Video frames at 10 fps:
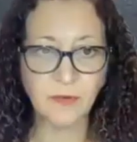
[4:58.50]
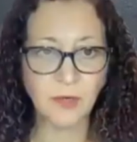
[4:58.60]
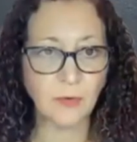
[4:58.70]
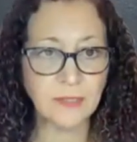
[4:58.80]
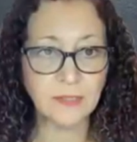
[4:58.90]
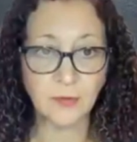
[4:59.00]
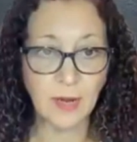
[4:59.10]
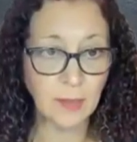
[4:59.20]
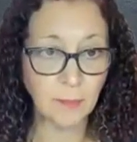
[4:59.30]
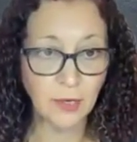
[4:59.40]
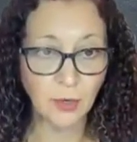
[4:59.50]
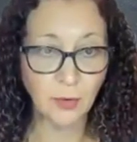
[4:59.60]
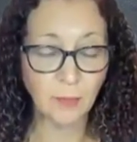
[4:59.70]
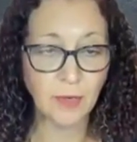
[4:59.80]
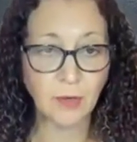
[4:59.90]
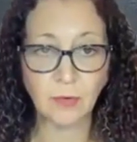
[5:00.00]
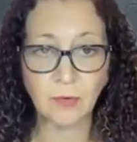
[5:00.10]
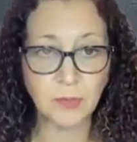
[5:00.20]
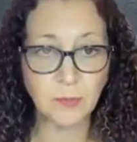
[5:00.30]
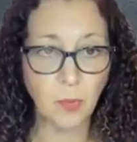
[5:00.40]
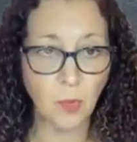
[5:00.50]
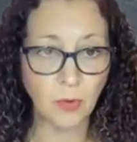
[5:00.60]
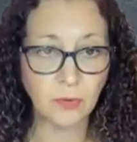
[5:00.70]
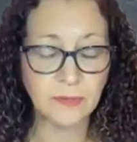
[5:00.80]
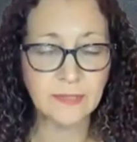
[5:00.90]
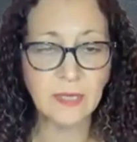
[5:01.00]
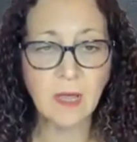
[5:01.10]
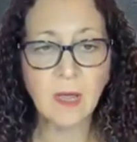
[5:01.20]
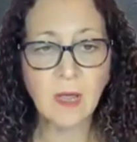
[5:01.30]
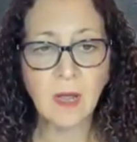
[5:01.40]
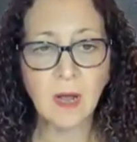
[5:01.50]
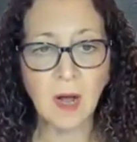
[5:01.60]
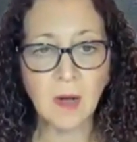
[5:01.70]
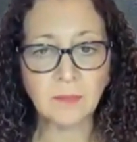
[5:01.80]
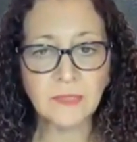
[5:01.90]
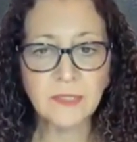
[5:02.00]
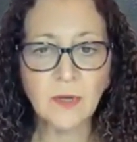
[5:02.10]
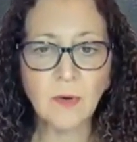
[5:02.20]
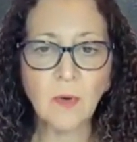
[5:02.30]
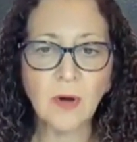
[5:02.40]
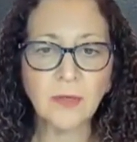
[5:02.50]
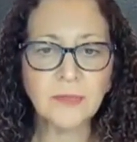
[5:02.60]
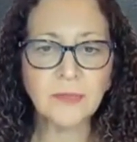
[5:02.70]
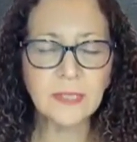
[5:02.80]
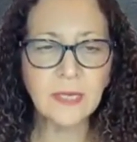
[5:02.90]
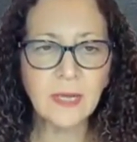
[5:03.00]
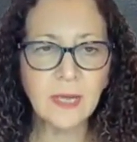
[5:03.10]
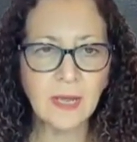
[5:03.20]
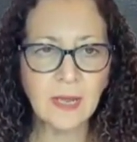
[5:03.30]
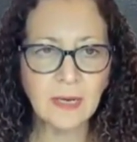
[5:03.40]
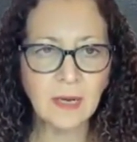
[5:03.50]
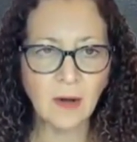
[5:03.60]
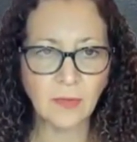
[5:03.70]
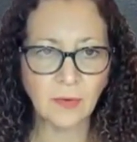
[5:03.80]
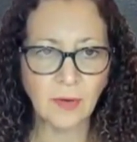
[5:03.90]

and furious. They're getting bigger and bigger. There's portals. So are you seeing any other